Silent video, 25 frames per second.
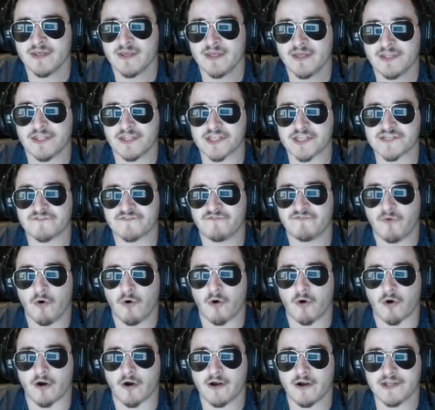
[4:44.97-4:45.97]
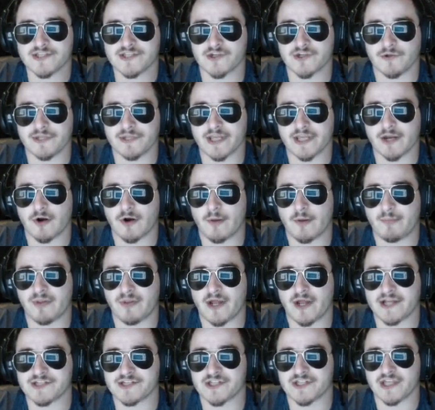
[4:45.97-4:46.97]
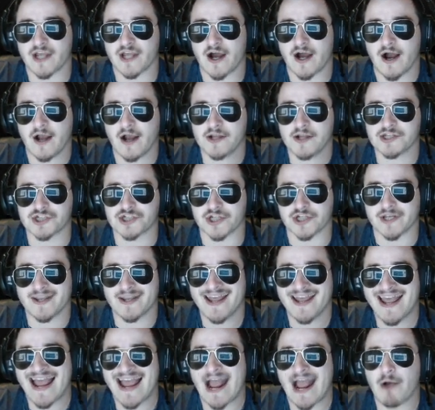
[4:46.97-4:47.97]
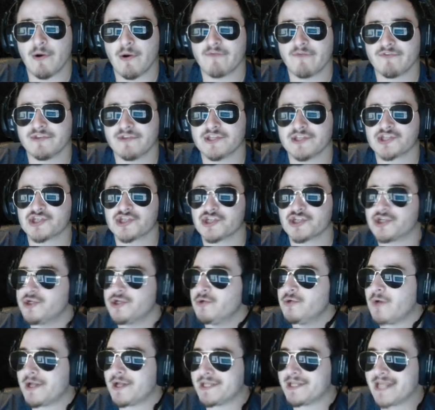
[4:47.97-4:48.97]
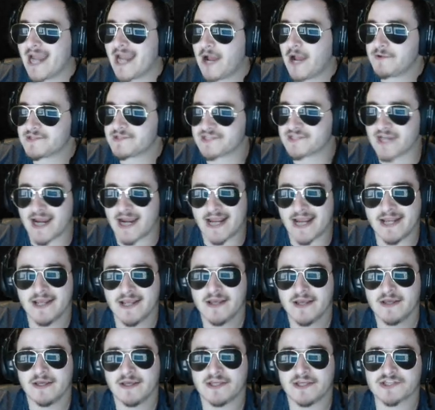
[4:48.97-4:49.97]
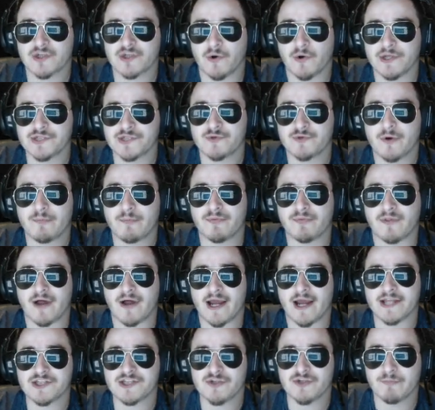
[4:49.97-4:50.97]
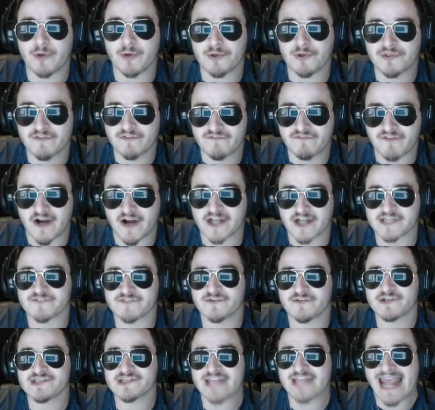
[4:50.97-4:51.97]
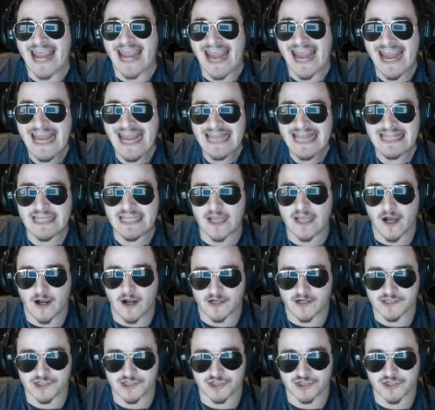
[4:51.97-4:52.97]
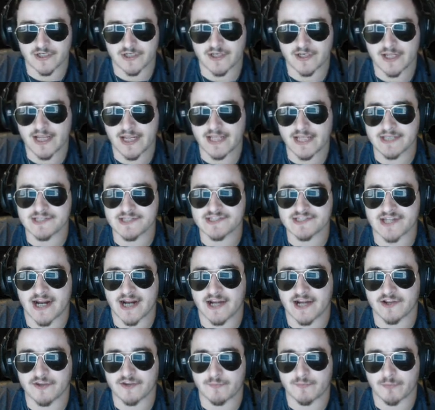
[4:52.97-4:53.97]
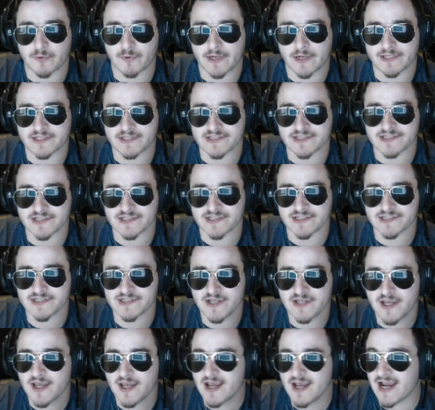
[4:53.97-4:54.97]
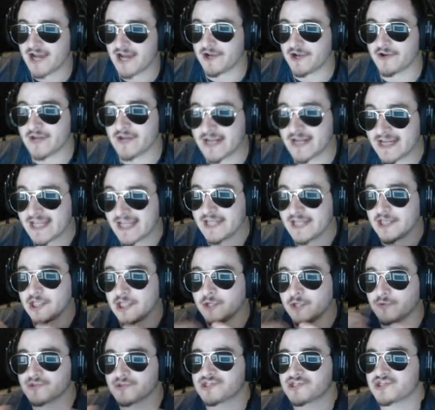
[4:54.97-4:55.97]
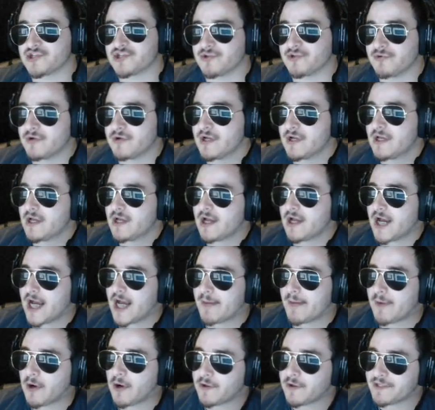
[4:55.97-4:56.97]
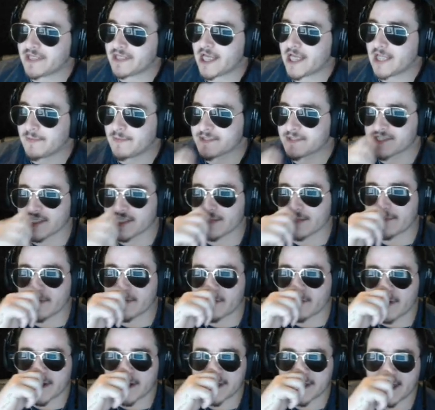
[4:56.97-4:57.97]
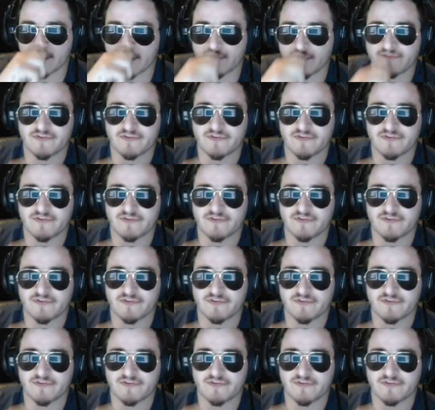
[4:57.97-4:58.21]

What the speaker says: This 4 is only going to apply to the oxygen. However, this 2 on the outside is going to apply to both the phosphorus and the oxygen inside of the parentheses. I know you're going to get used to all the elements on the periodic table.